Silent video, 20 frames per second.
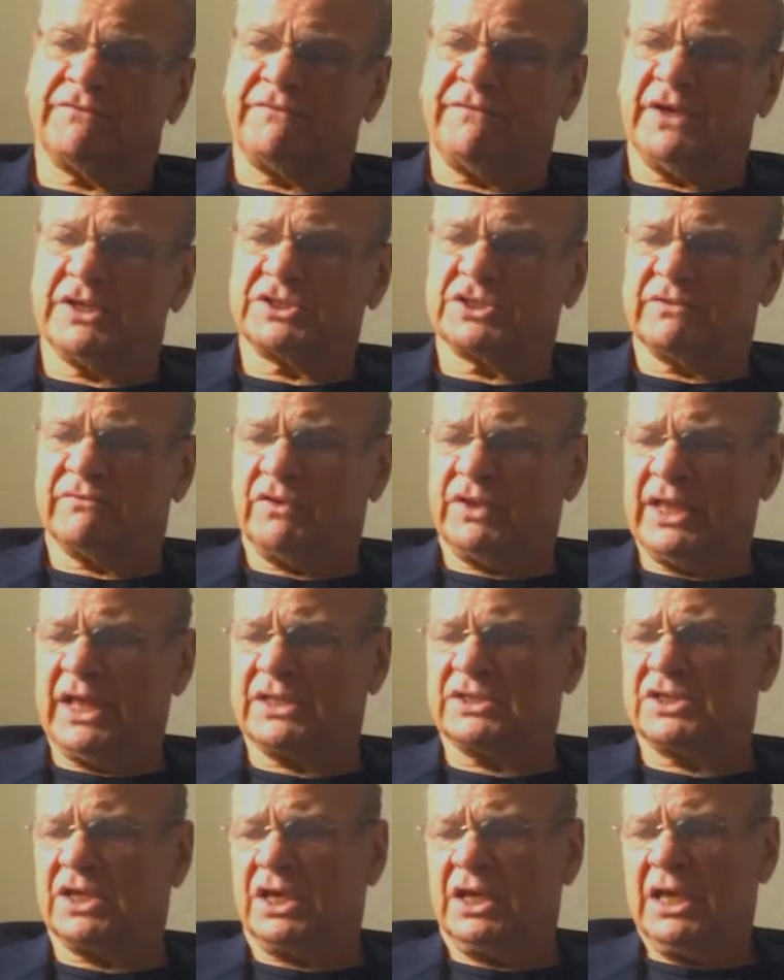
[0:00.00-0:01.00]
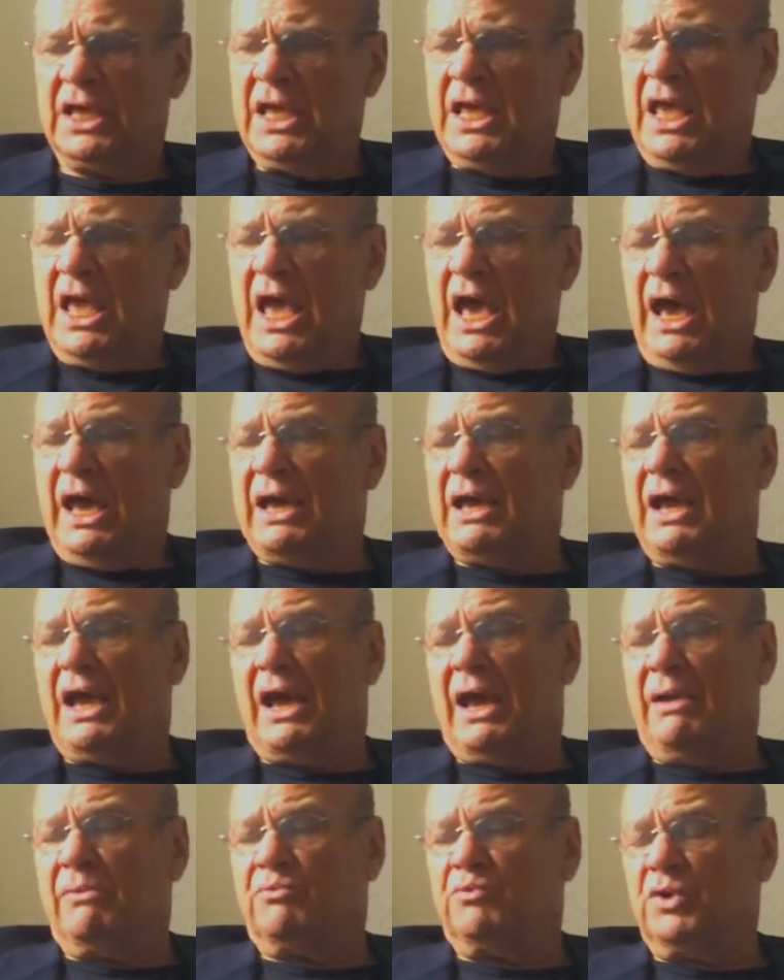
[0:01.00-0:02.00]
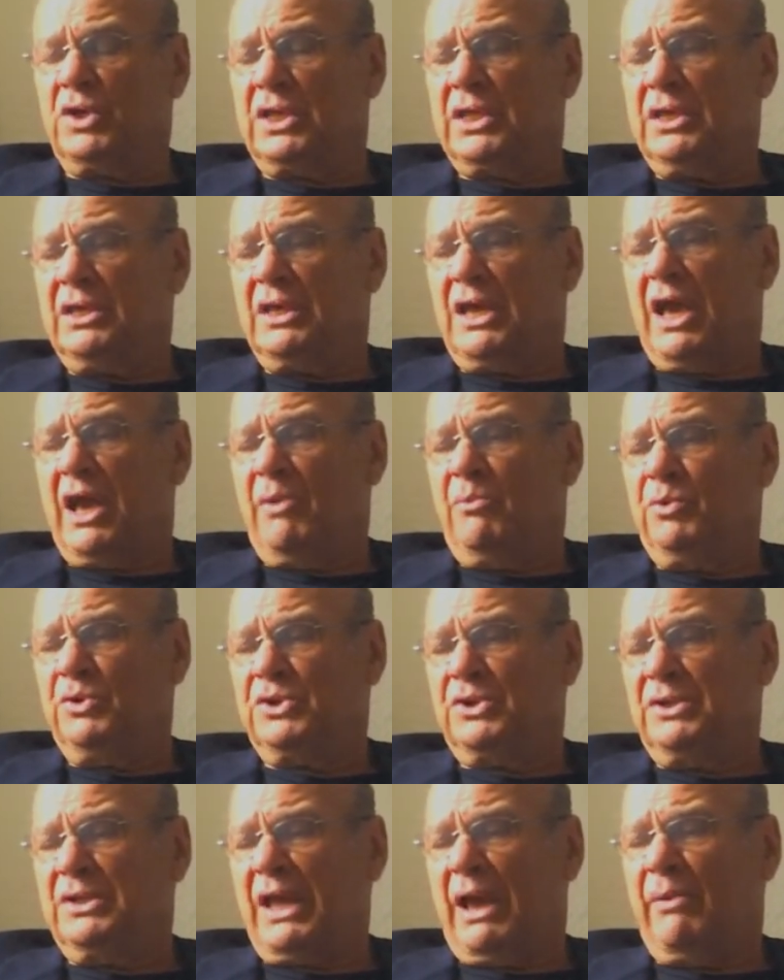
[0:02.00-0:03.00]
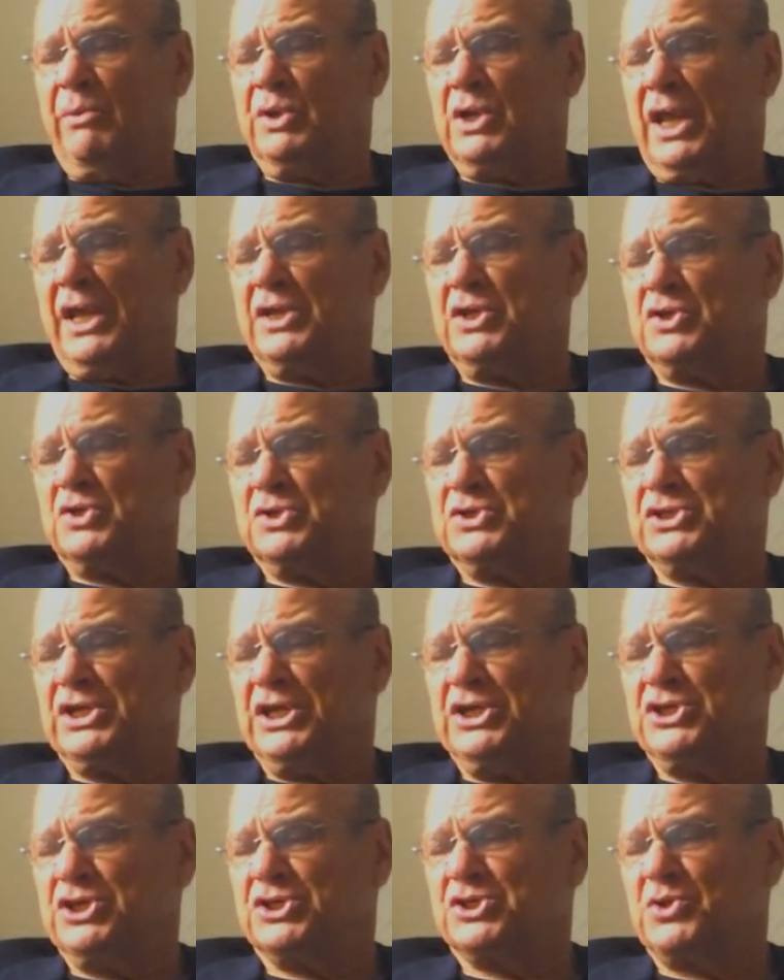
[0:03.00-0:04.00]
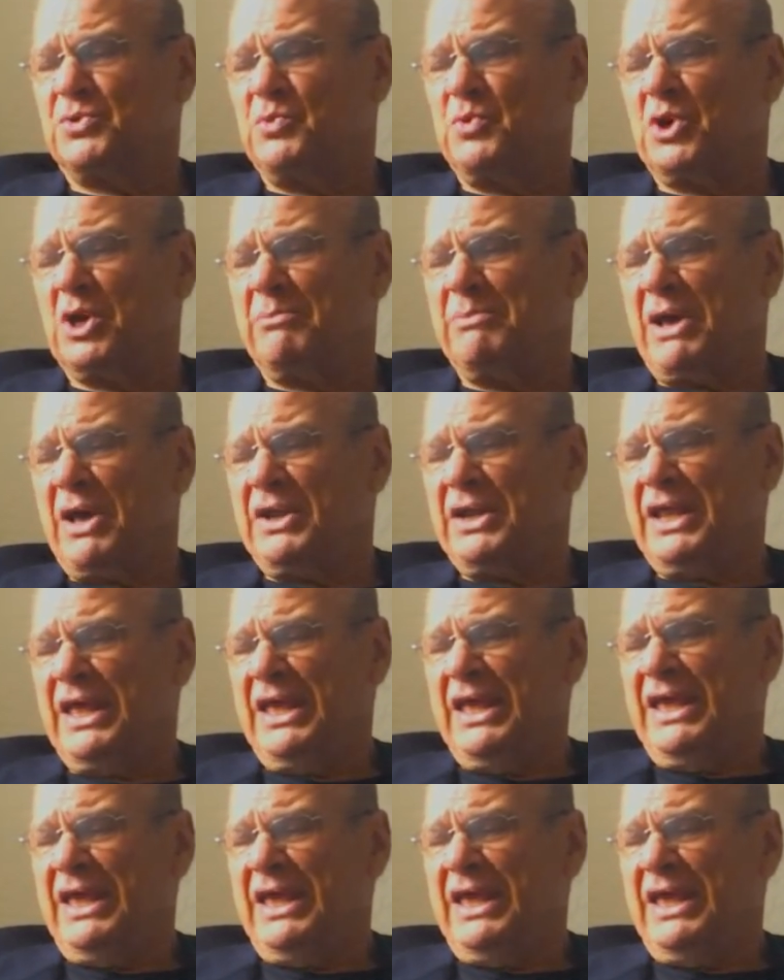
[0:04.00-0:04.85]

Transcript: Festival. That's a... I would like to say just a word about